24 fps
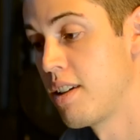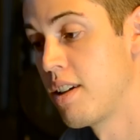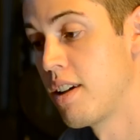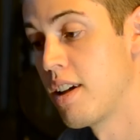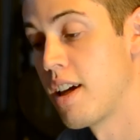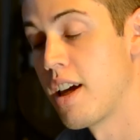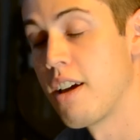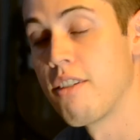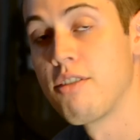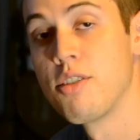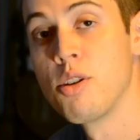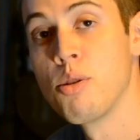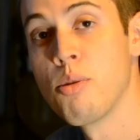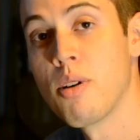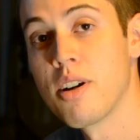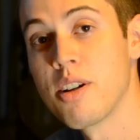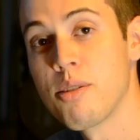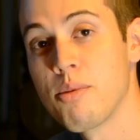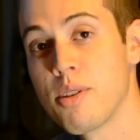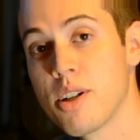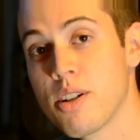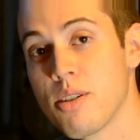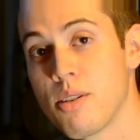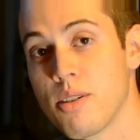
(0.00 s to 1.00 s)
If you want
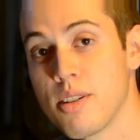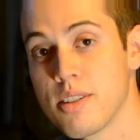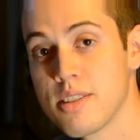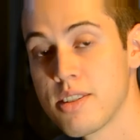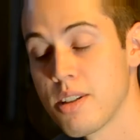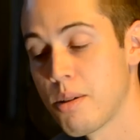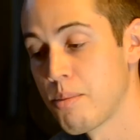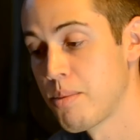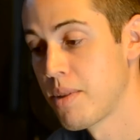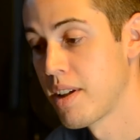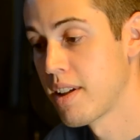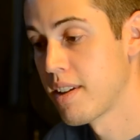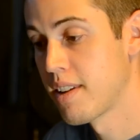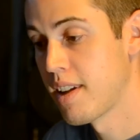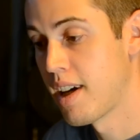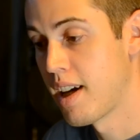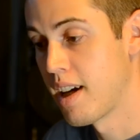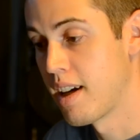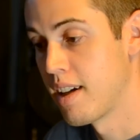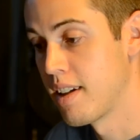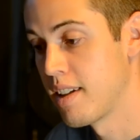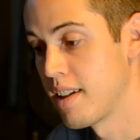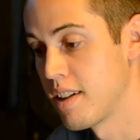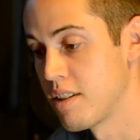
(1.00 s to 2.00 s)
to record something
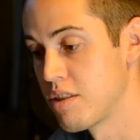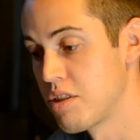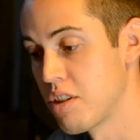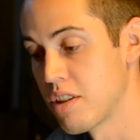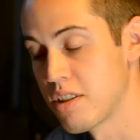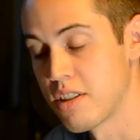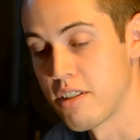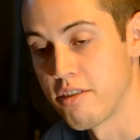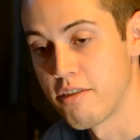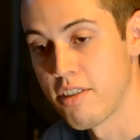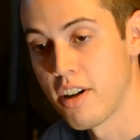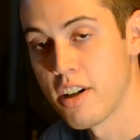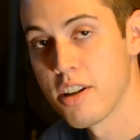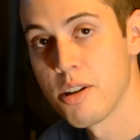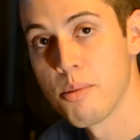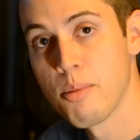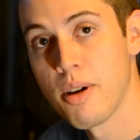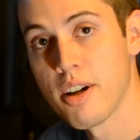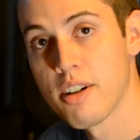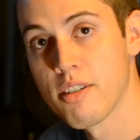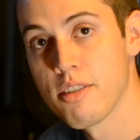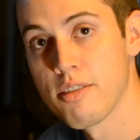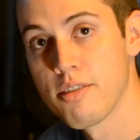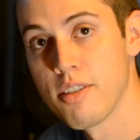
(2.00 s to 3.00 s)
that is just in front of the
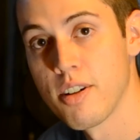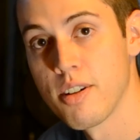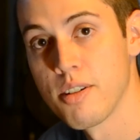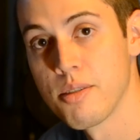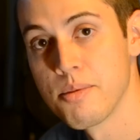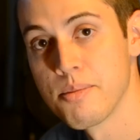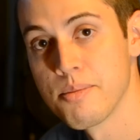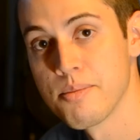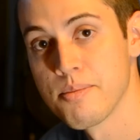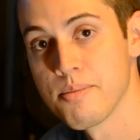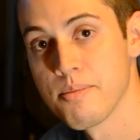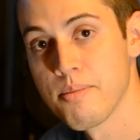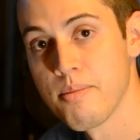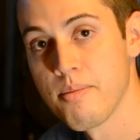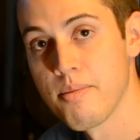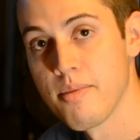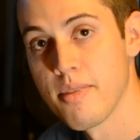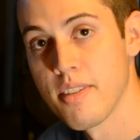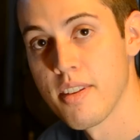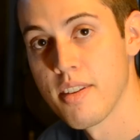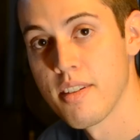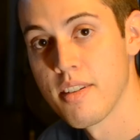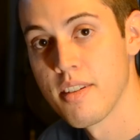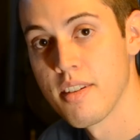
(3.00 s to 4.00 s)
microphone,
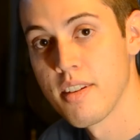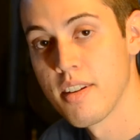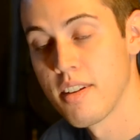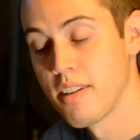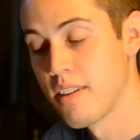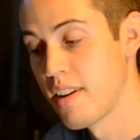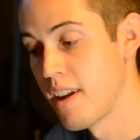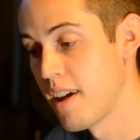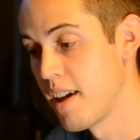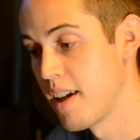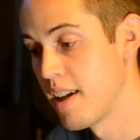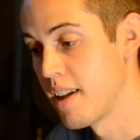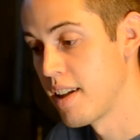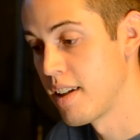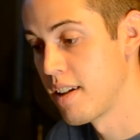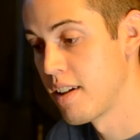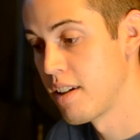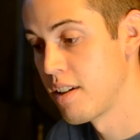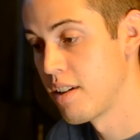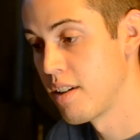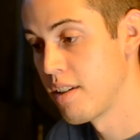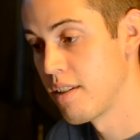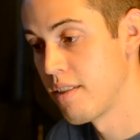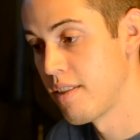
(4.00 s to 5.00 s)

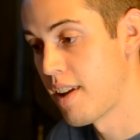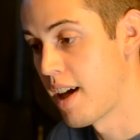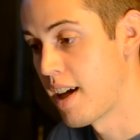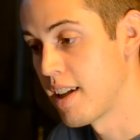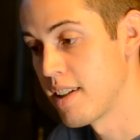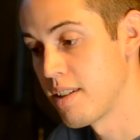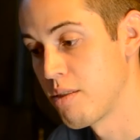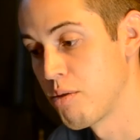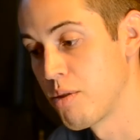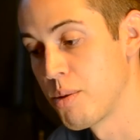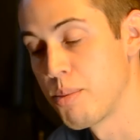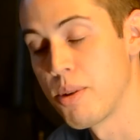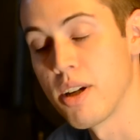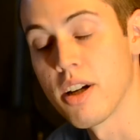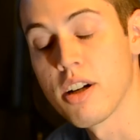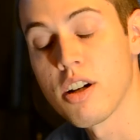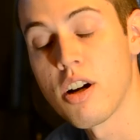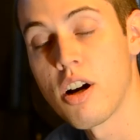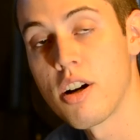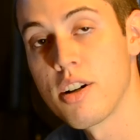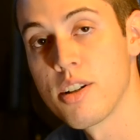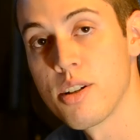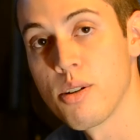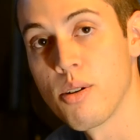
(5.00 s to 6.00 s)
then that would be a
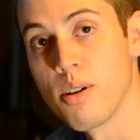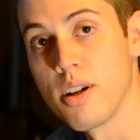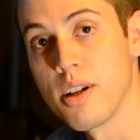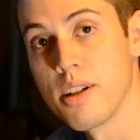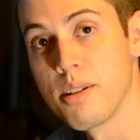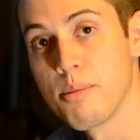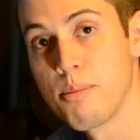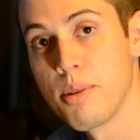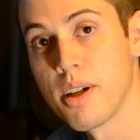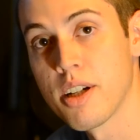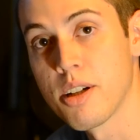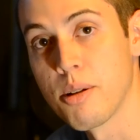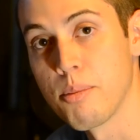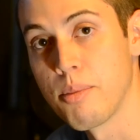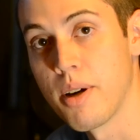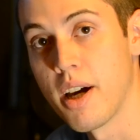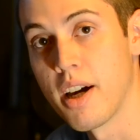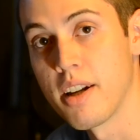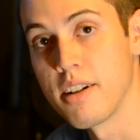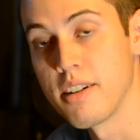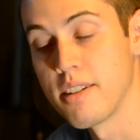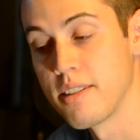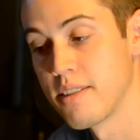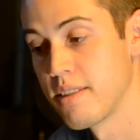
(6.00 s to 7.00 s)
cardioid pickup
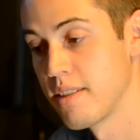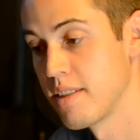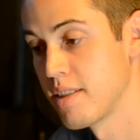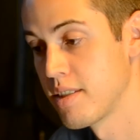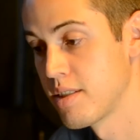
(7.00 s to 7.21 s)
pattern.